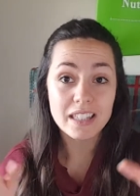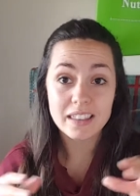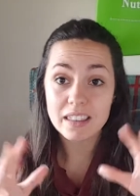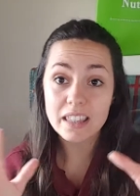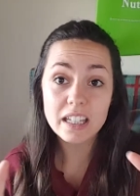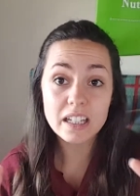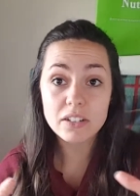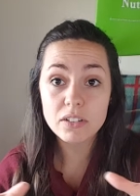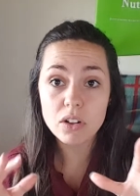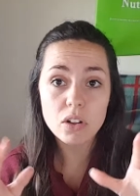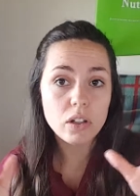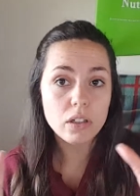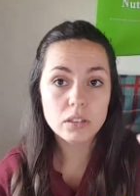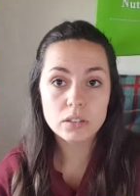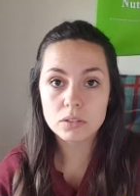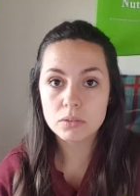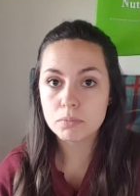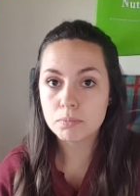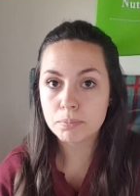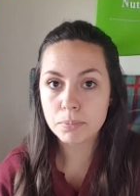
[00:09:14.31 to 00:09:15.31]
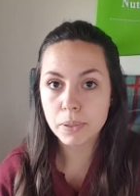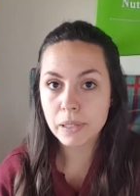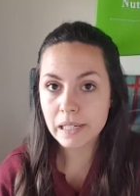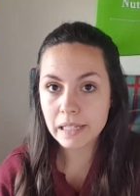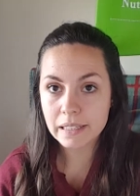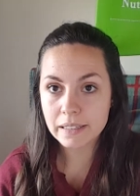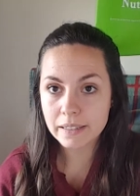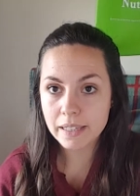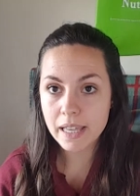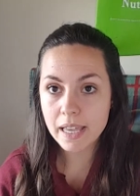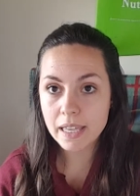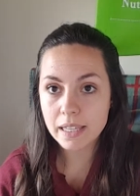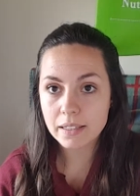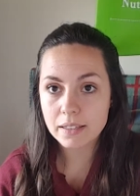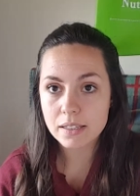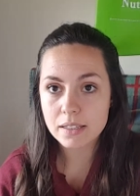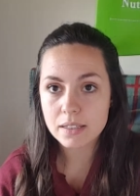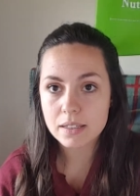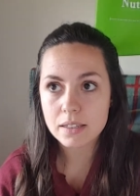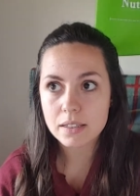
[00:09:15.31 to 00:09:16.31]
they're all brilliant
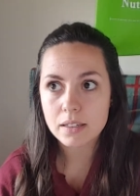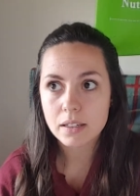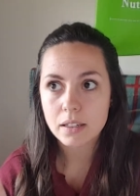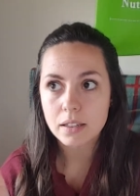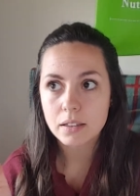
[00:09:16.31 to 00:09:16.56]
things.